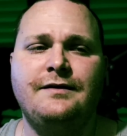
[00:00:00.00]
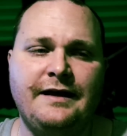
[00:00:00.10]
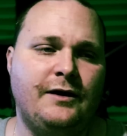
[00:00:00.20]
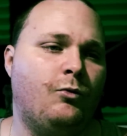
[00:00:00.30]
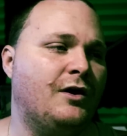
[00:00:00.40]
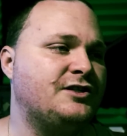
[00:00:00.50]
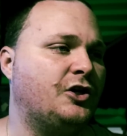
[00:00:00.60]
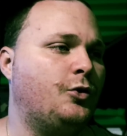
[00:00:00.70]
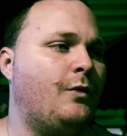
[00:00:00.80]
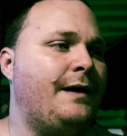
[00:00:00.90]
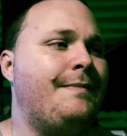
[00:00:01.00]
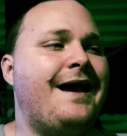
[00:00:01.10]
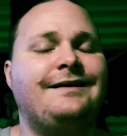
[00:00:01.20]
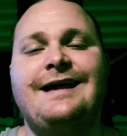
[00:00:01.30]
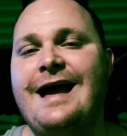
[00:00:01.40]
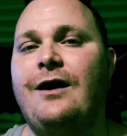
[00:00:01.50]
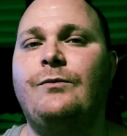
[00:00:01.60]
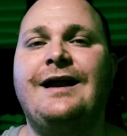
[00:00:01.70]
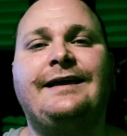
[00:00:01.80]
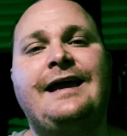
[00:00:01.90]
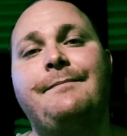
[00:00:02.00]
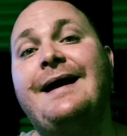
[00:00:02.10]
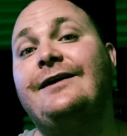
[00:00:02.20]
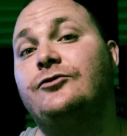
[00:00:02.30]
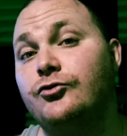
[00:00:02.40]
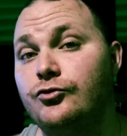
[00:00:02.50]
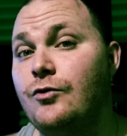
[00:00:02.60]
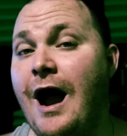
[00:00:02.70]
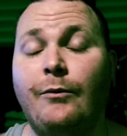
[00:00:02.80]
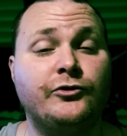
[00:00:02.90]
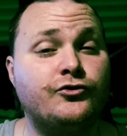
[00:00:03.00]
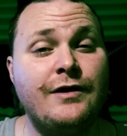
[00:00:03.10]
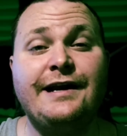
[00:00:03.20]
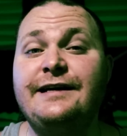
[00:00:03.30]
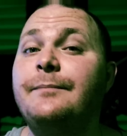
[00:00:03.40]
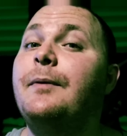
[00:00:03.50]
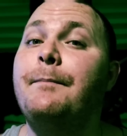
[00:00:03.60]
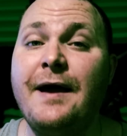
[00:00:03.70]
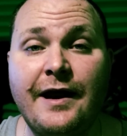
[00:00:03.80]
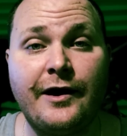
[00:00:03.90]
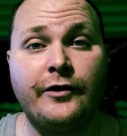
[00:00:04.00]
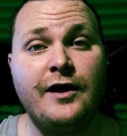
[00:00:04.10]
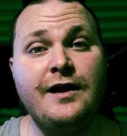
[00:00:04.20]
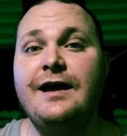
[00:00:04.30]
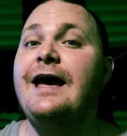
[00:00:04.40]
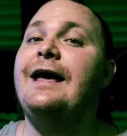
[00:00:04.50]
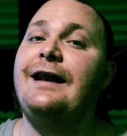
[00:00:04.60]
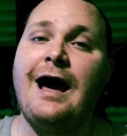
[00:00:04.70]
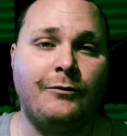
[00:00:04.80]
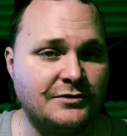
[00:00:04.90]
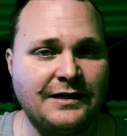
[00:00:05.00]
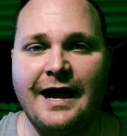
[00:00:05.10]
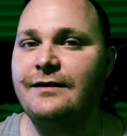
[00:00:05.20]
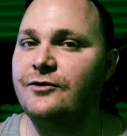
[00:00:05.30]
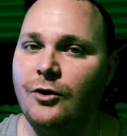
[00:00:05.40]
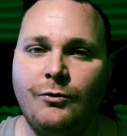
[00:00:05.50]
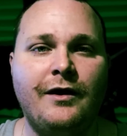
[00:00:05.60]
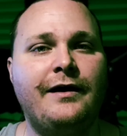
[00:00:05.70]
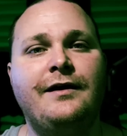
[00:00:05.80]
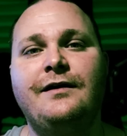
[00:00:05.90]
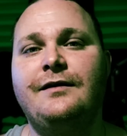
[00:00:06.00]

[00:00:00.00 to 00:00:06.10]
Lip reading: Than it was on the way back down. When I came back through, I was ready and prepared. And I was like, you know what?